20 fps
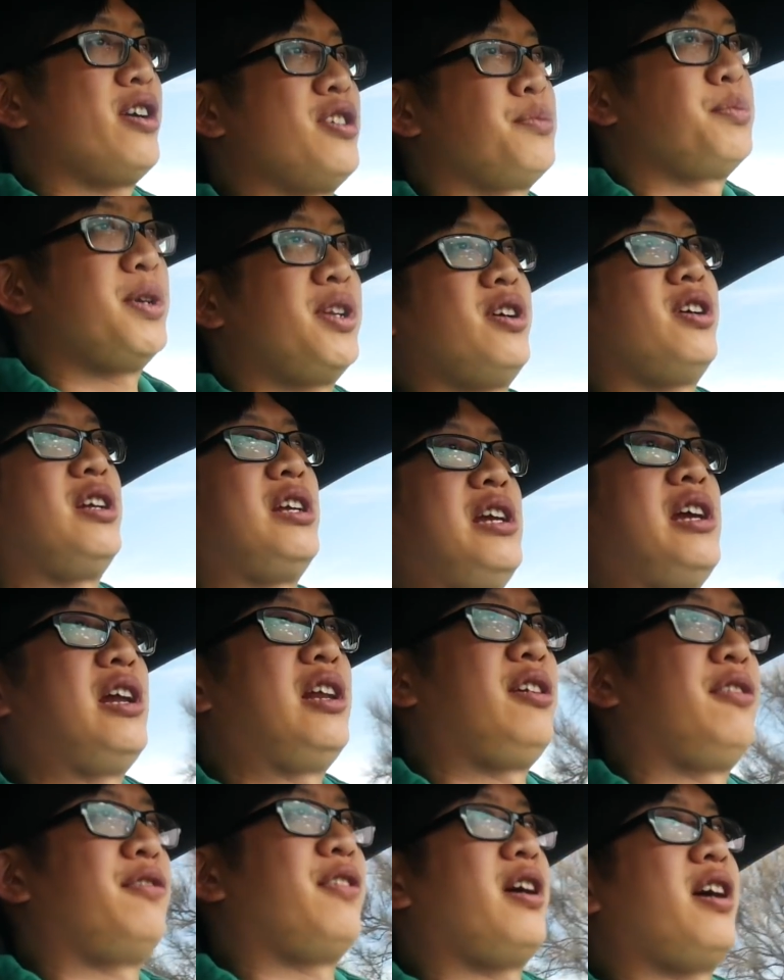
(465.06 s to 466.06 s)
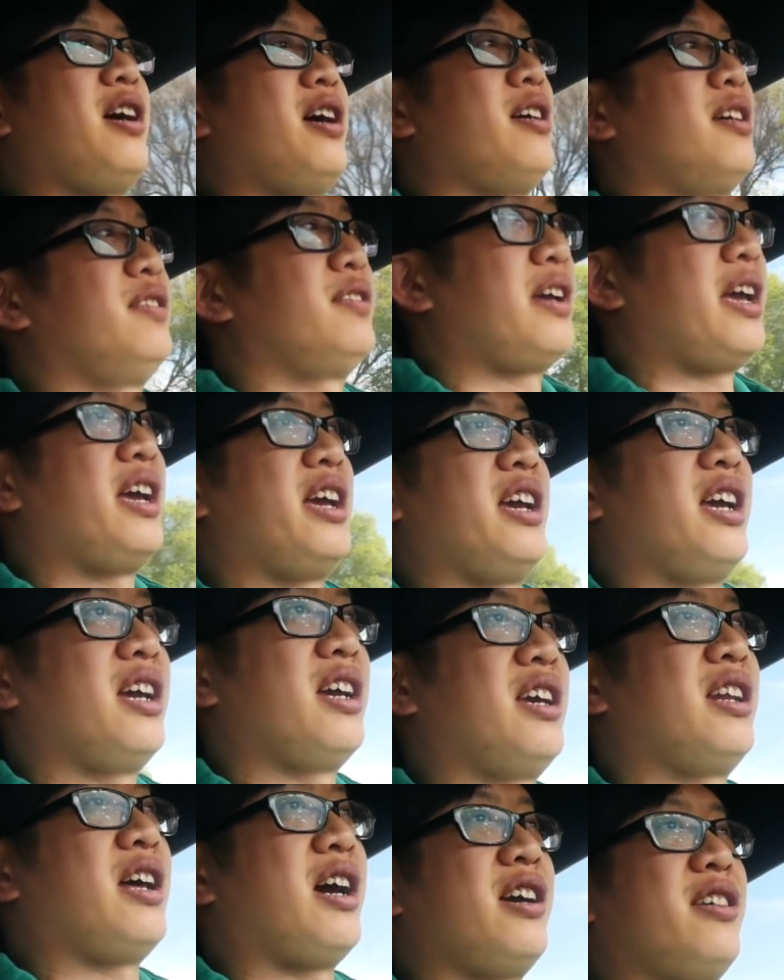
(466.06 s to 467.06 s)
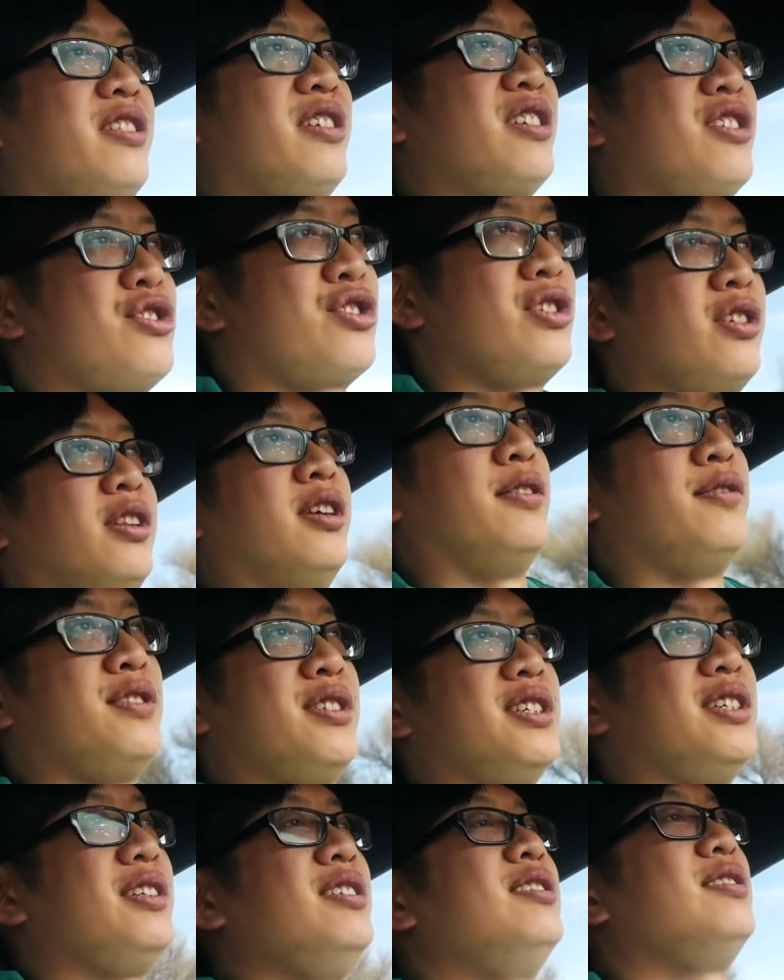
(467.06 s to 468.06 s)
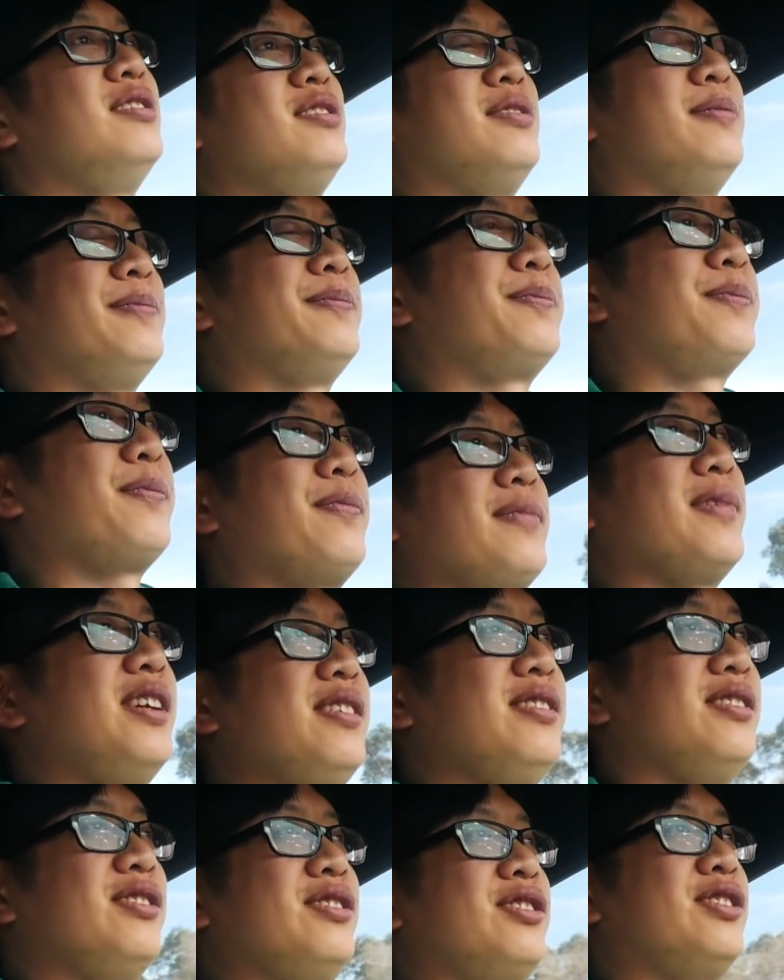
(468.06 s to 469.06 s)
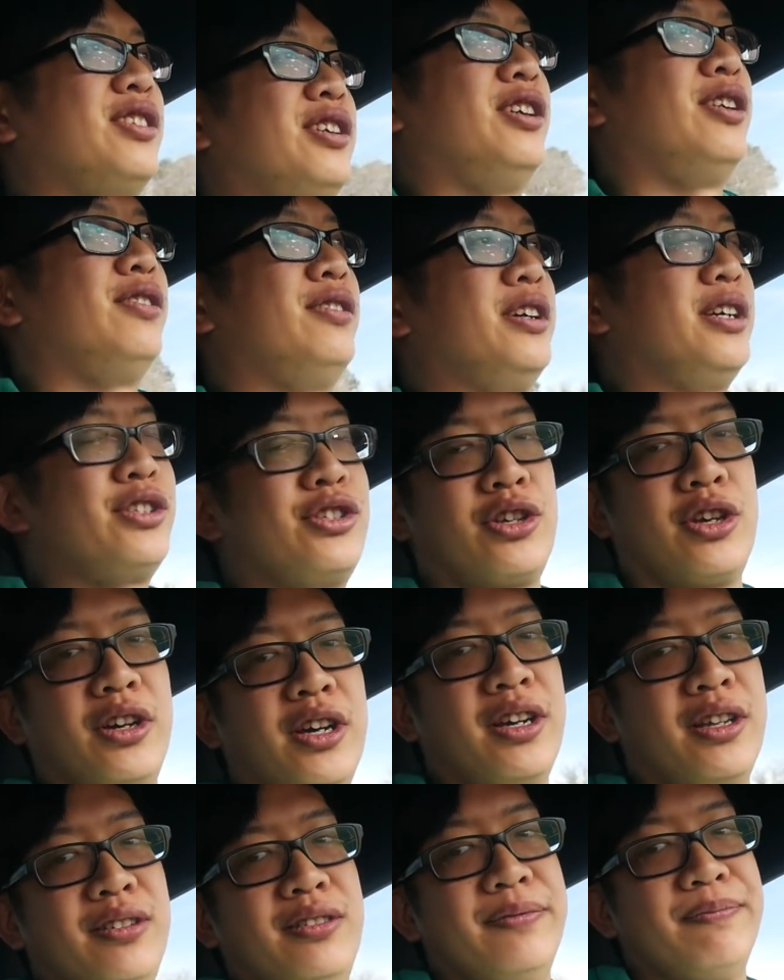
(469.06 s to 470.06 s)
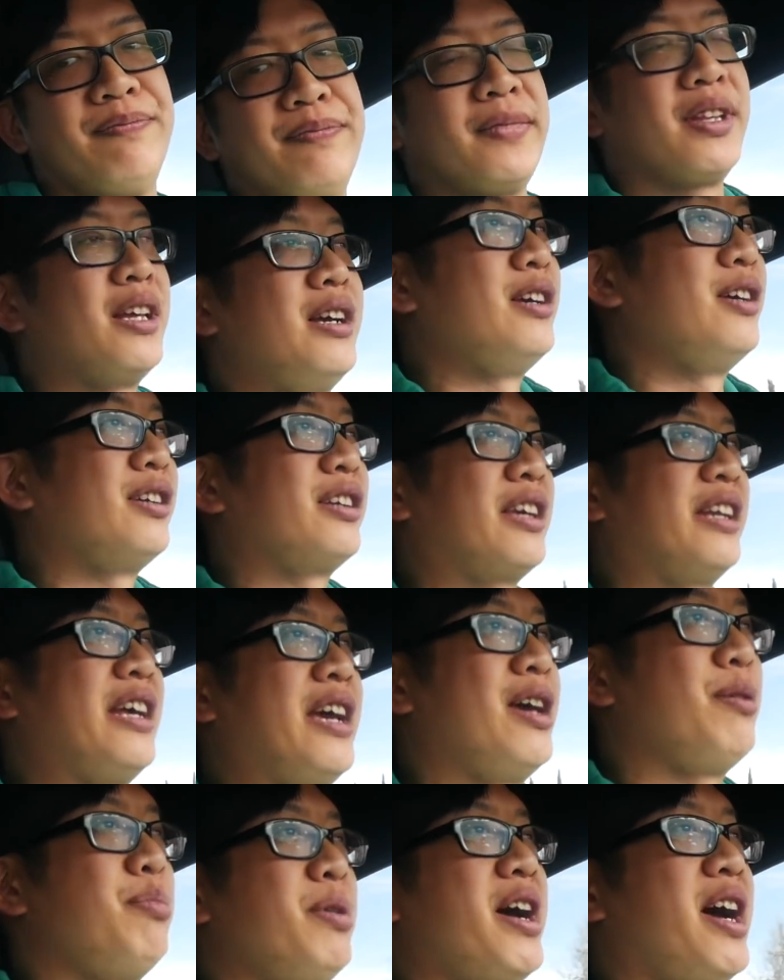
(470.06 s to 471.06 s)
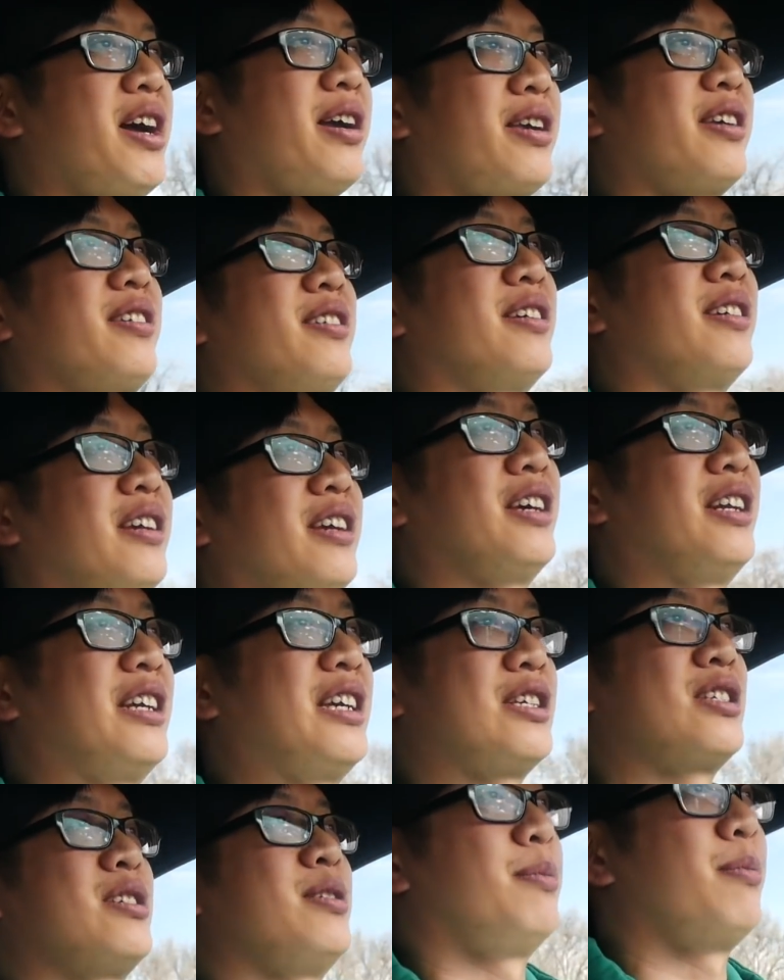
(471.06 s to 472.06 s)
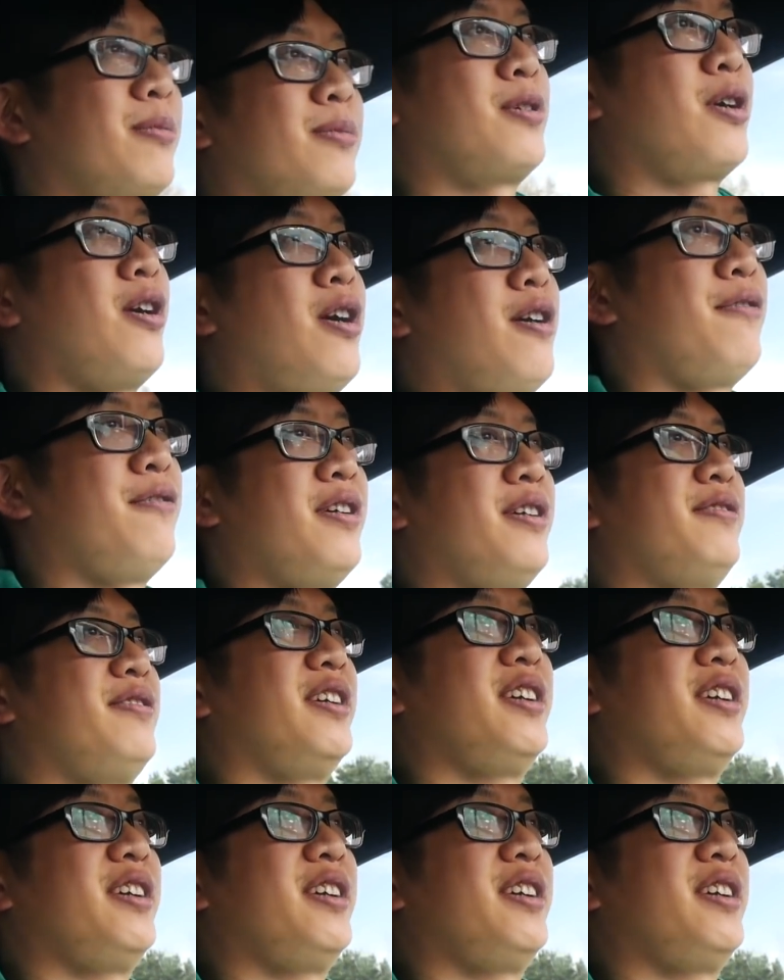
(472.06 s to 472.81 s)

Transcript: has been on E85, and I think she loves it. So it's good. I'm gonna head back. Gonna get some coffee,